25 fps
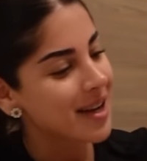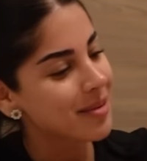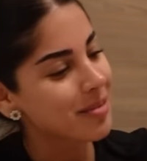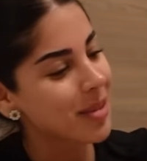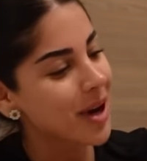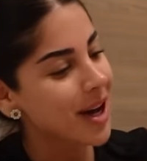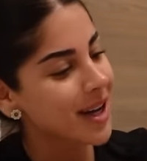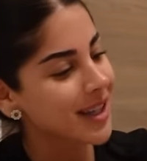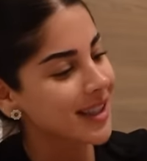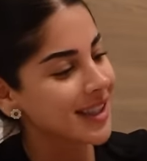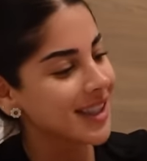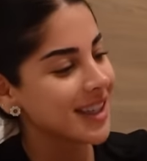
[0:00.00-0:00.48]

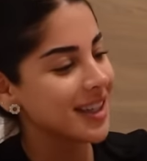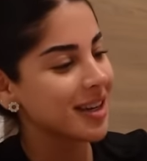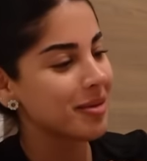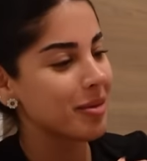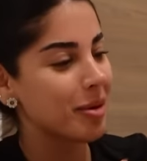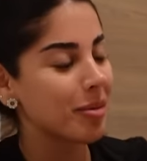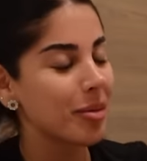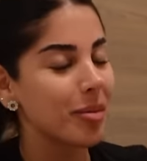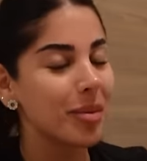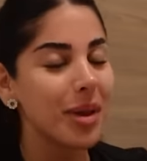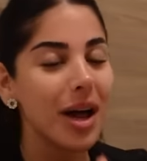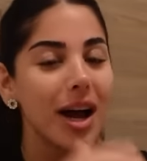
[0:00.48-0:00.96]
person and
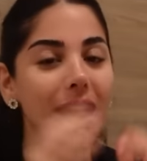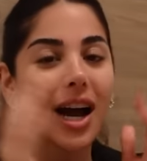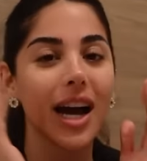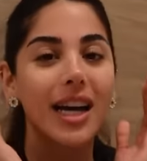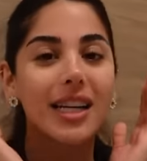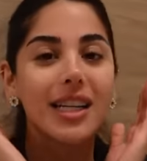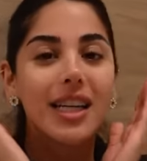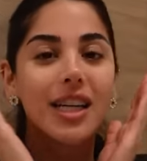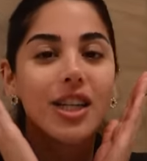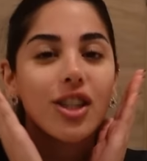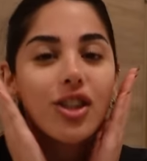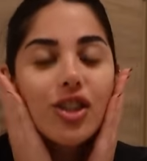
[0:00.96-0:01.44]
blah blah blah,
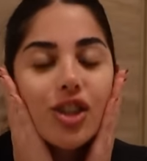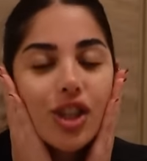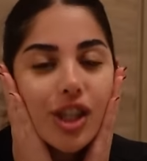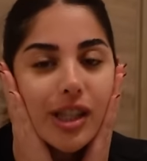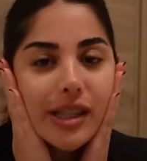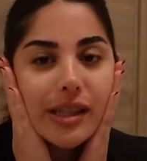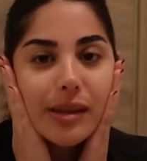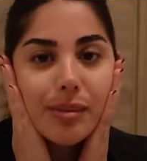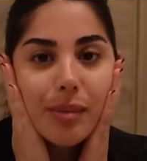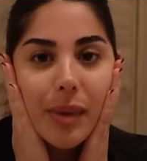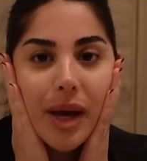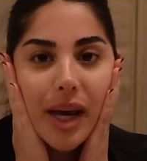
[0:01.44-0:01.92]
and it
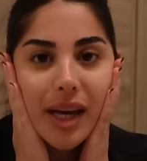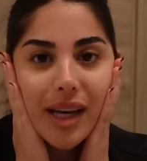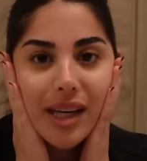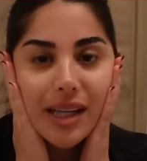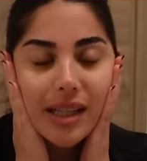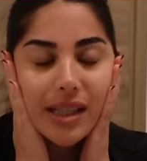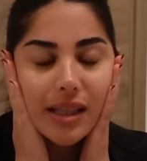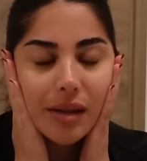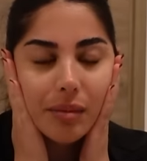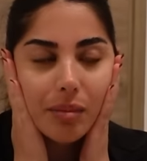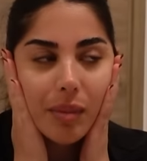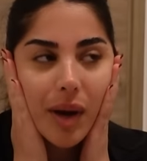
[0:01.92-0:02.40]
just
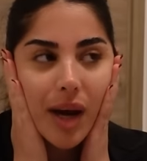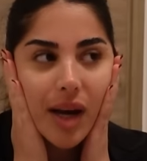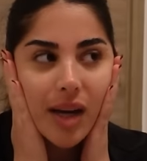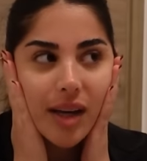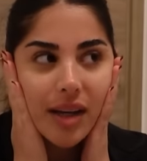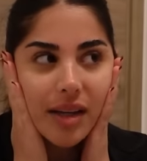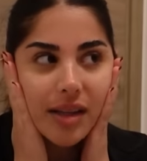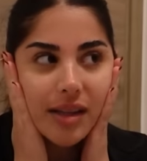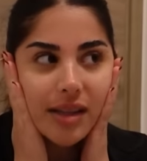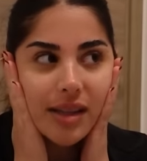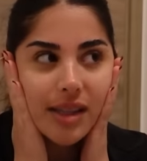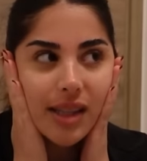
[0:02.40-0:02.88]
made my
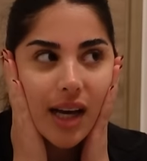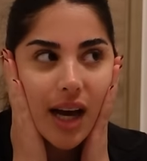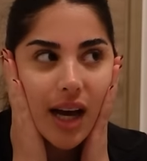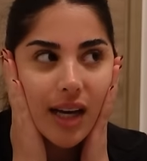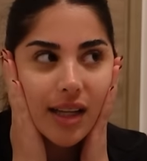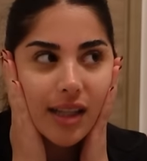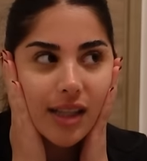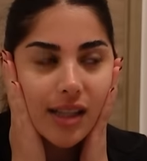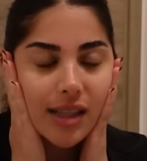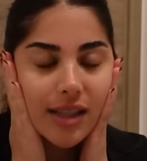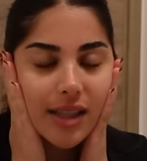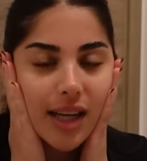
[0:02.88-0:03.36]

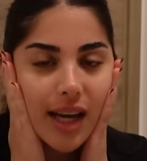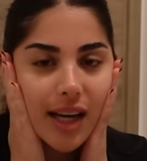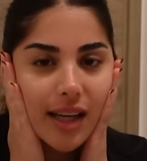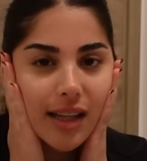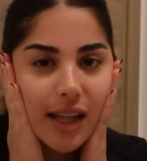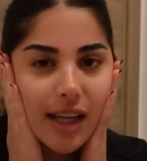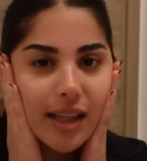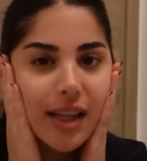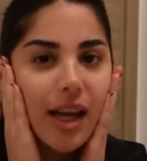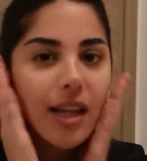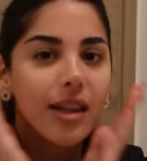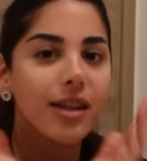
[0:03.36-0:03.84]
entire day.
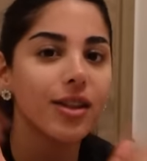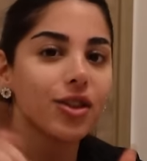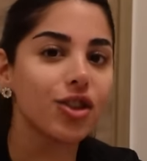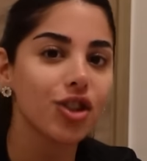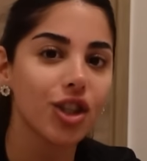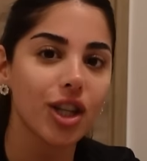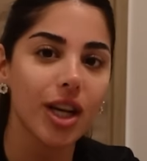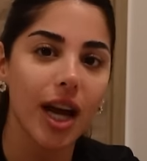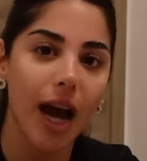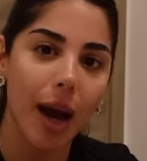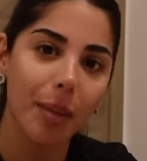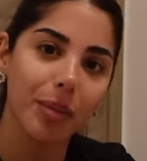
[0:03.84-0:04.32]
Like, that
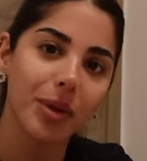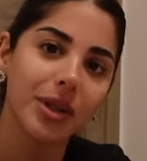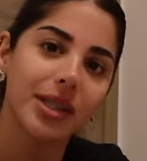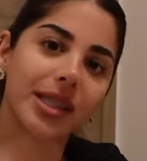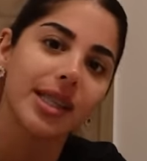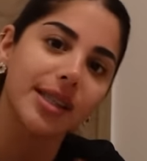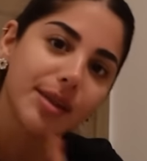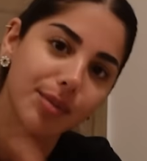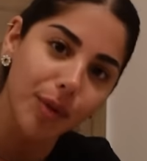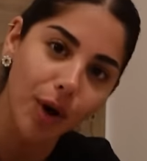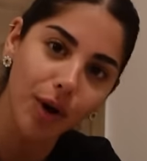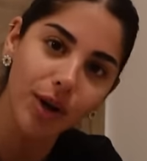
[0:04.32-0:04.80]
literally happened
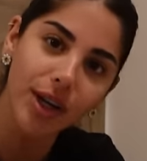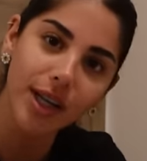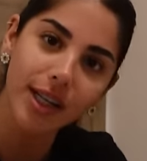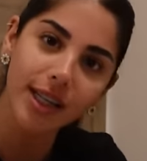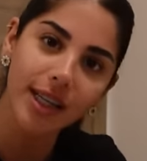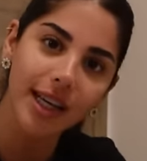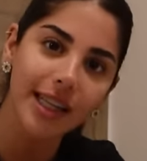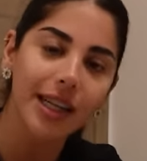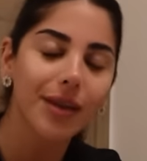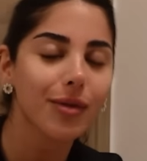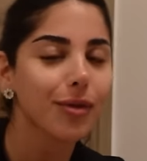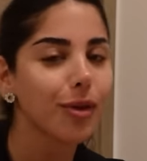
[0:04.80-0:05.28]
this
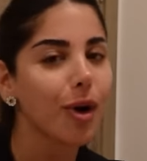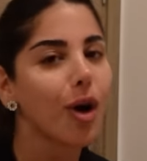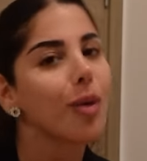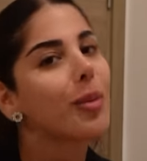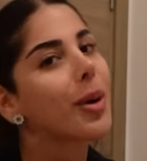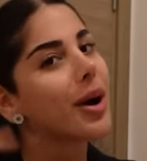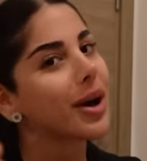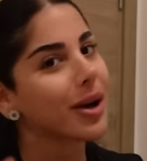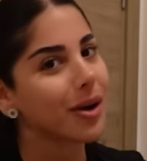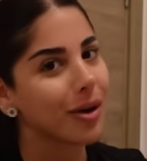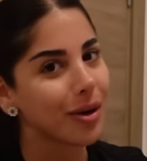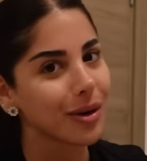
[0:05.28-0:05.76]
morning and I've thought
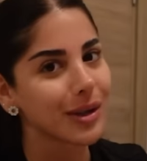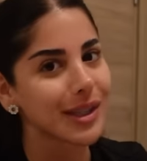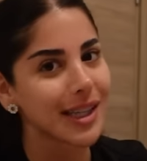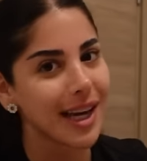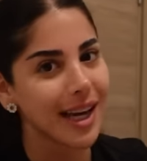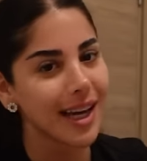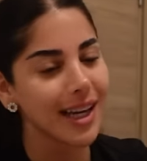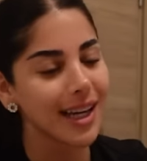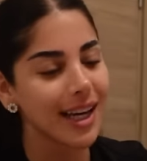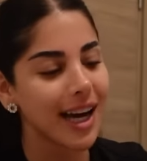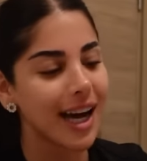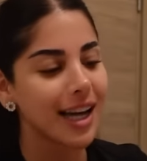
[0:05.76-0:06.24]
about it all
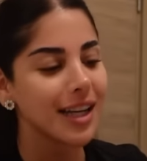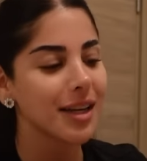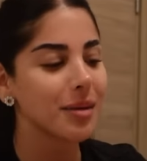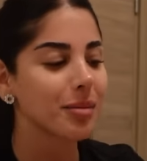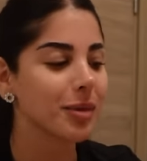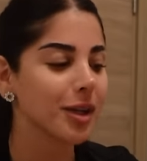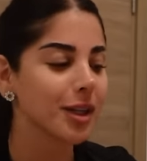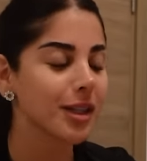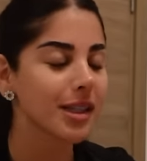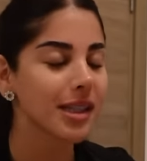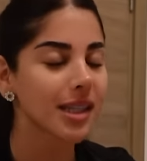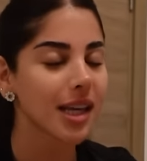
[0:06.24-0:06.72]
day, and it
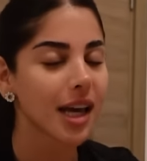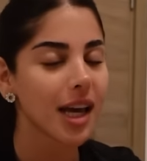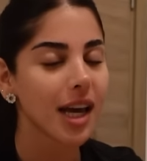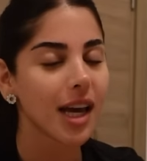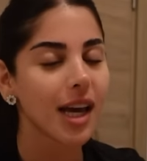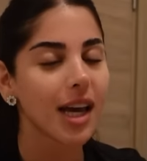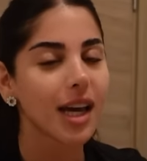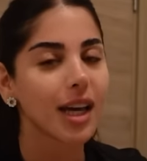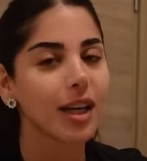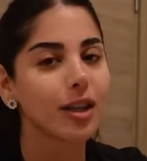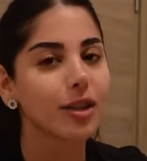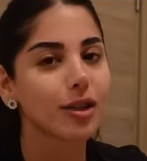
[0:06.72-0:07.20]
means
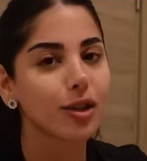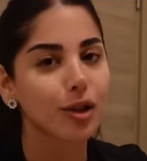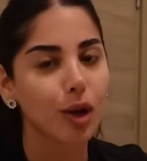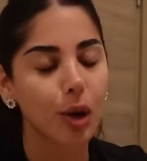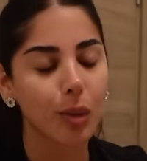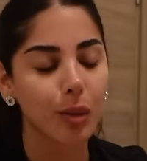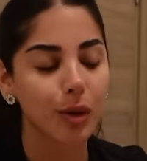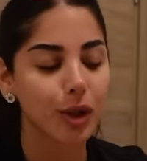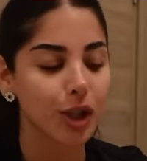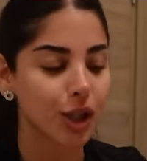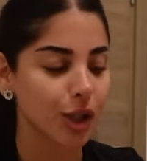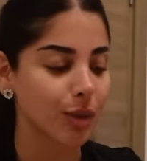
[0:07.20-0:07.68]

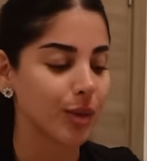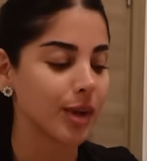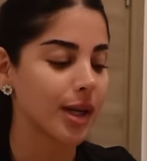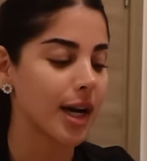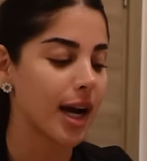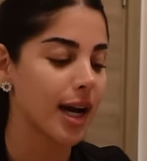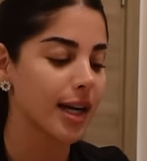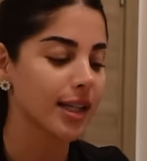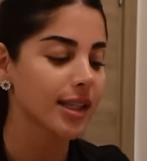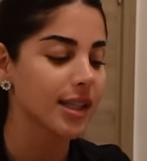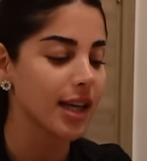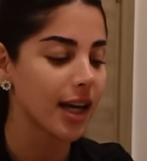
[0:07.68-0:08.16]
so much to me,
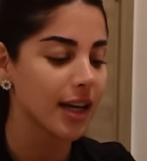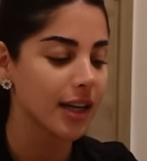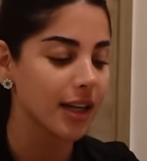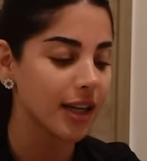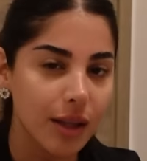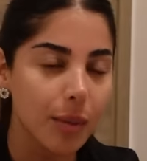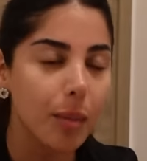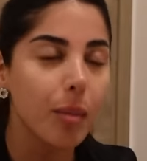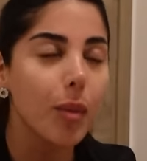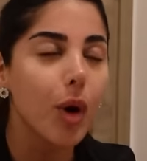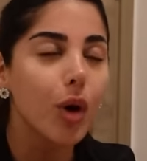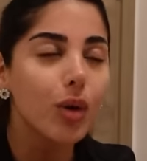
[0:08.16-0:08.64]
guys. Like,
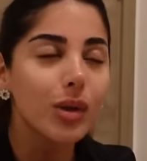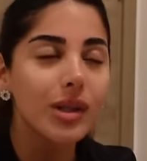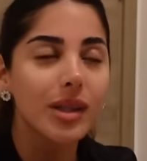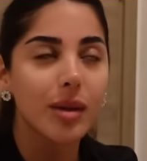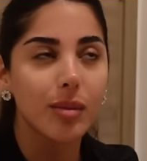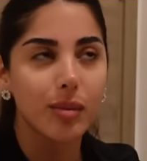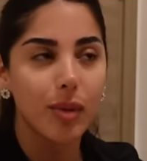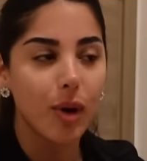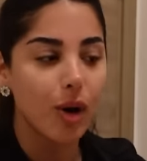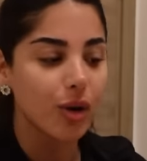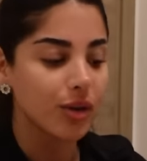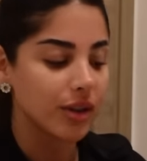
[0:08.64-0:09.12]
the most
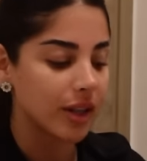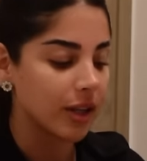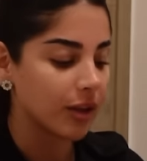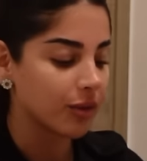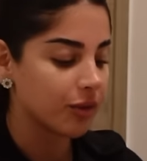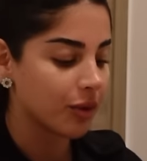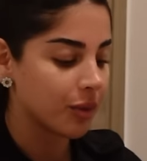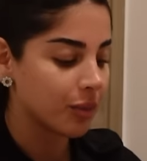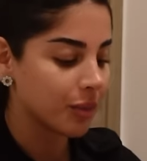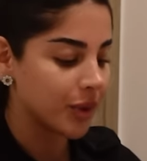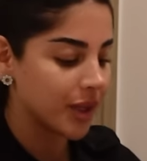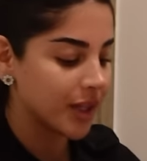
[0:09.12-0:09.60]
important thing
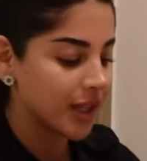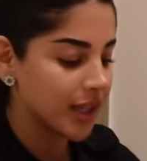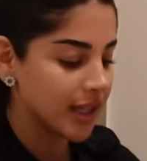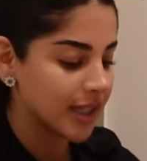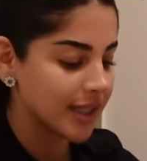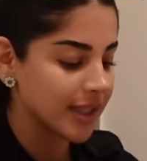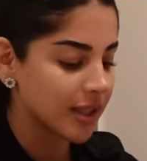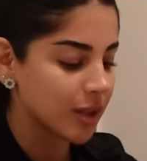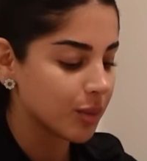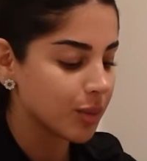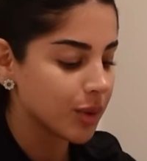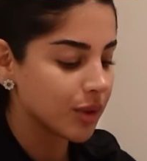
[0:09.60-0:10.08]
for me
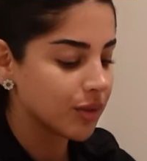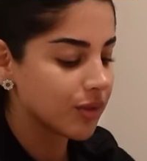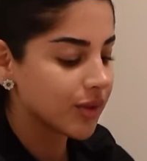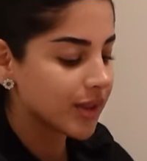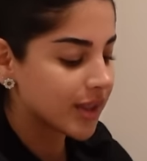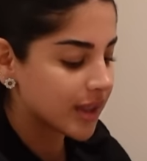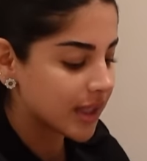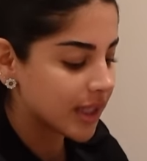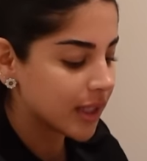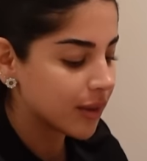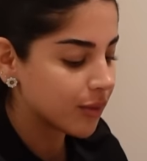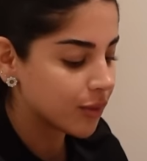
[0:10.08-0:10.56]
is to be
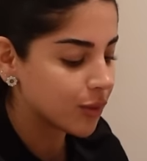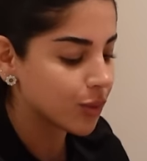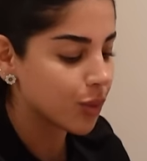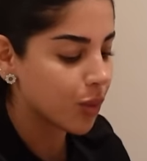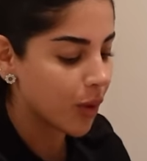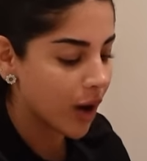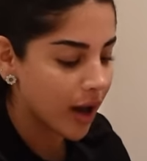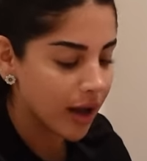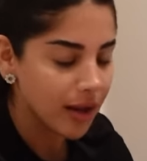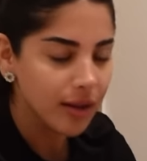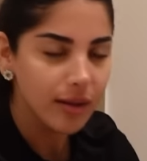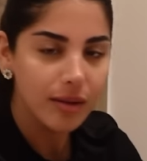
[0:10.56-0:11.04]
received
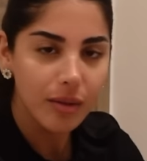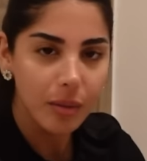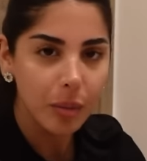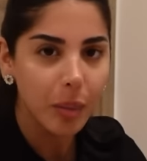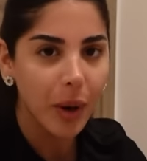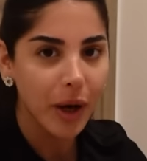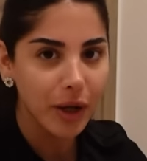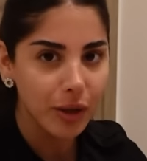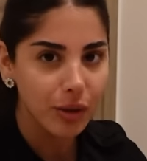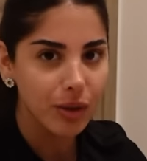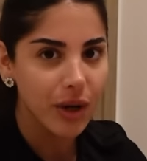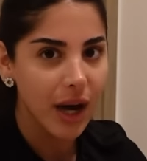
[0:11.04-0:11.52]
well
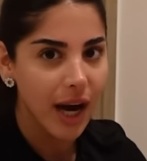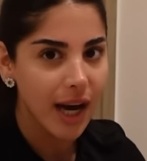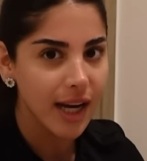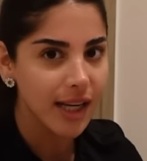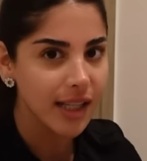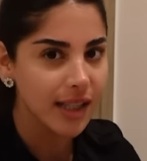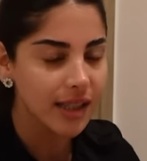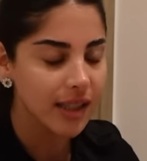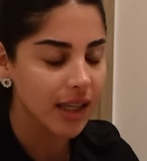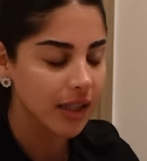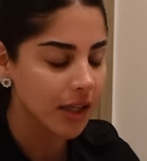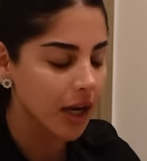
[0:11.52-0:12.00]
by you
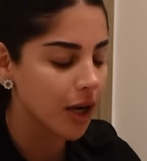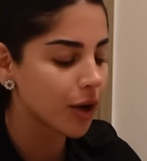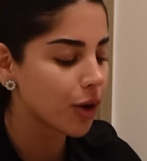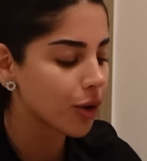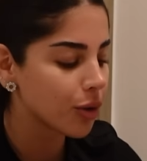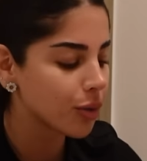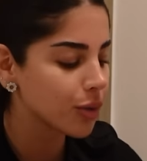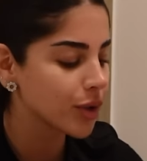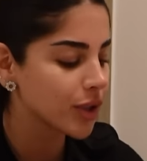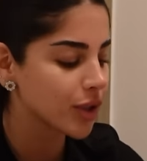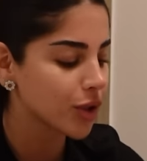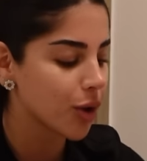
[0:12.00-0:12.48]
guys, and I
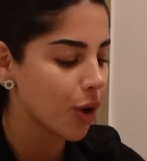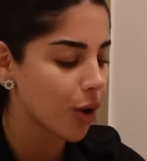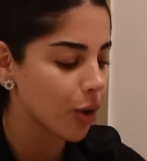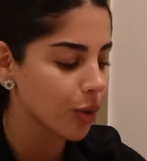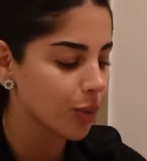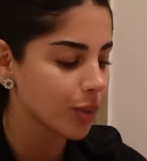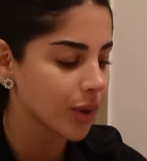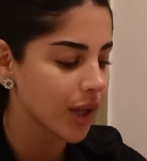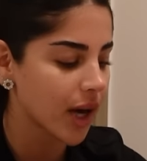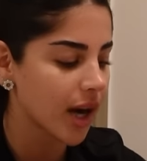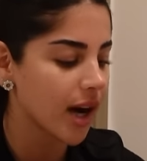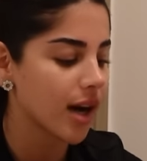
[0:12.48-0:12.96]
always
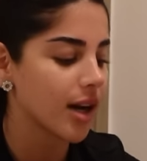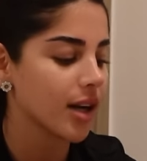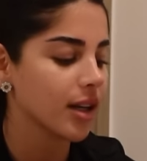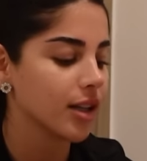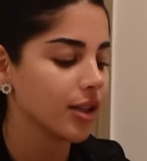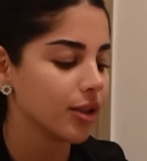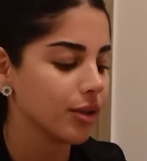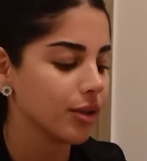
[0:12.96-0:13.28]
hope that,